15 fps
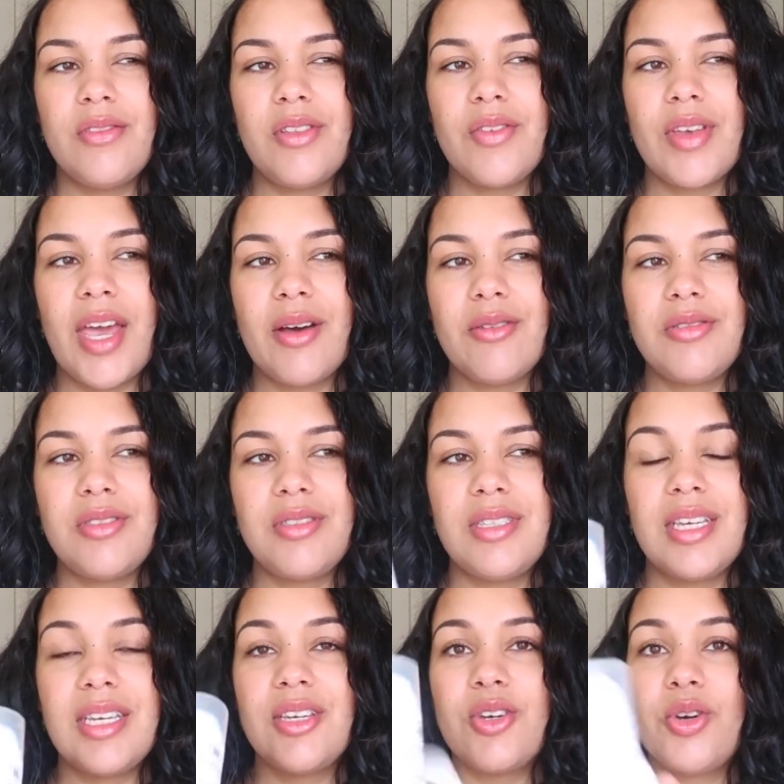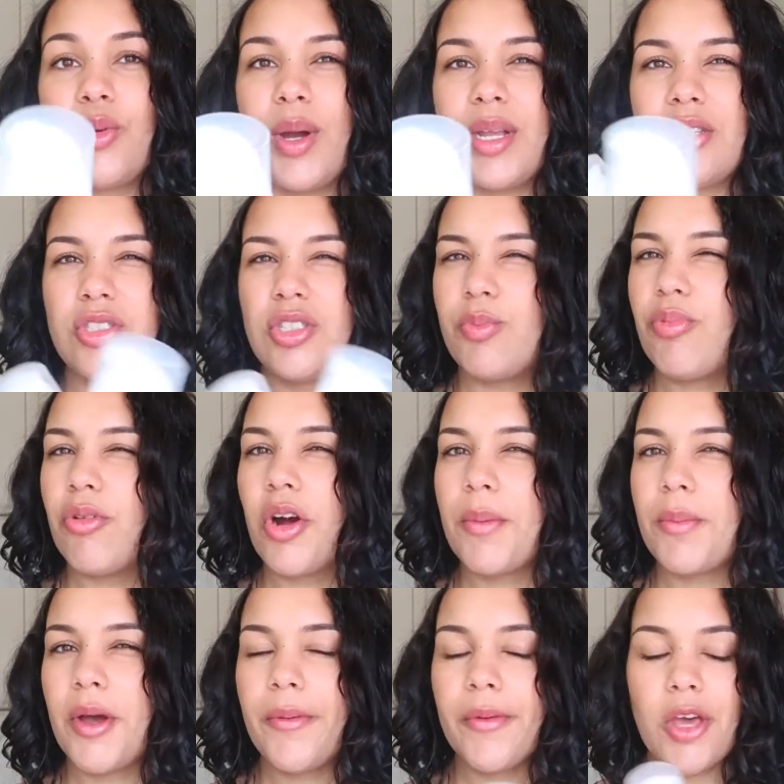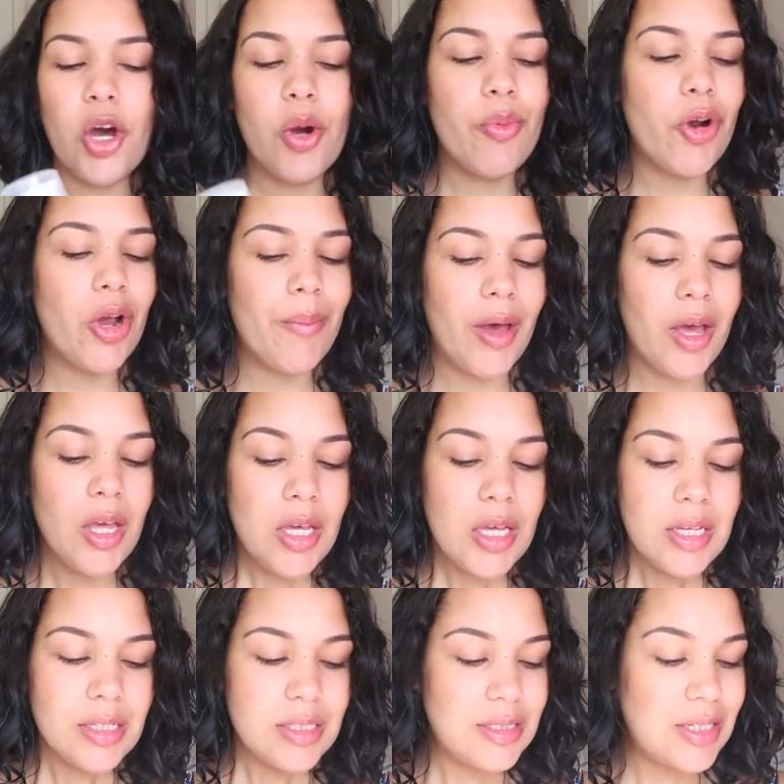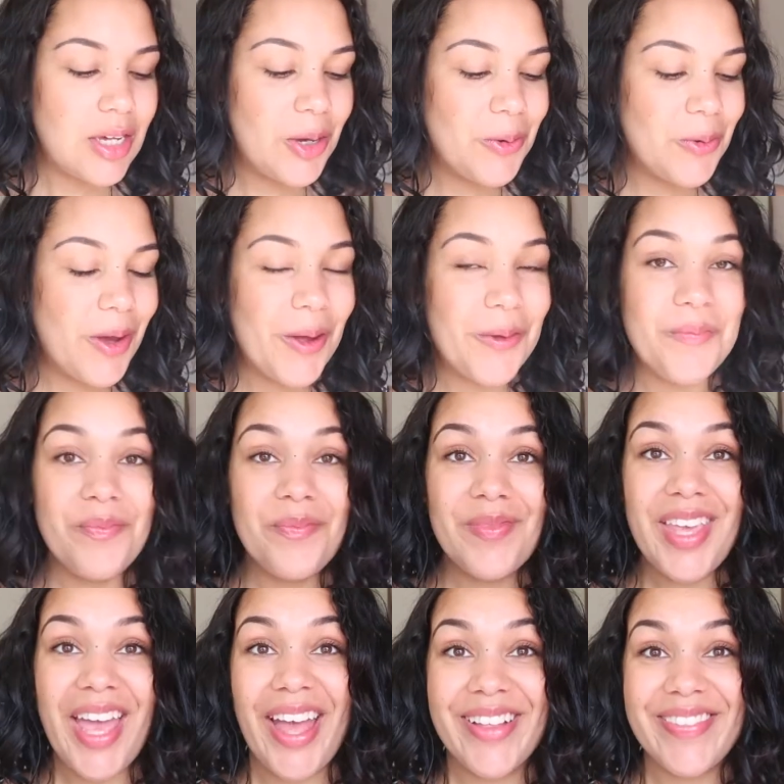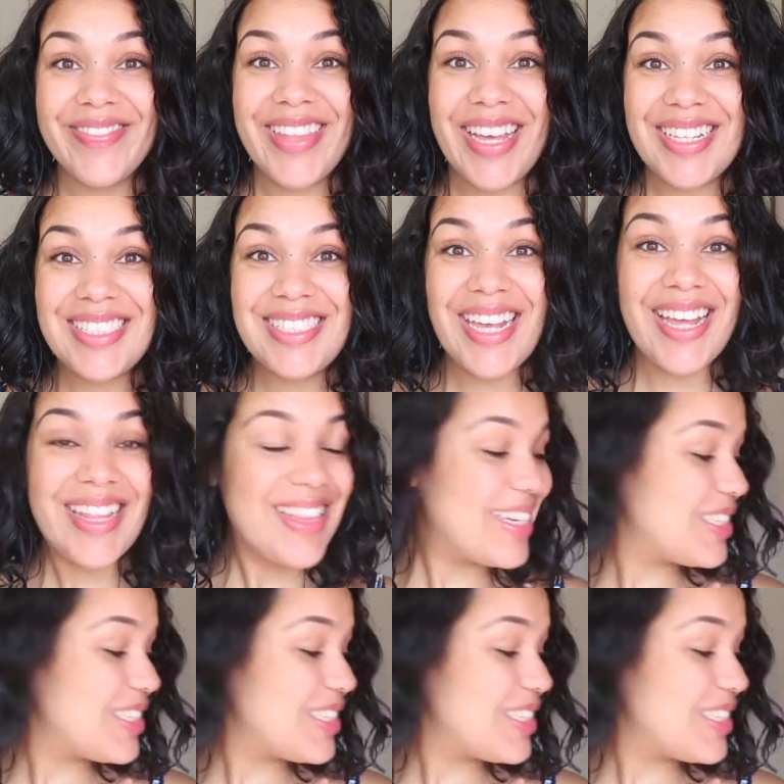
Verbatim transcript: something else the quench the primer curl primer so um, yeah that's it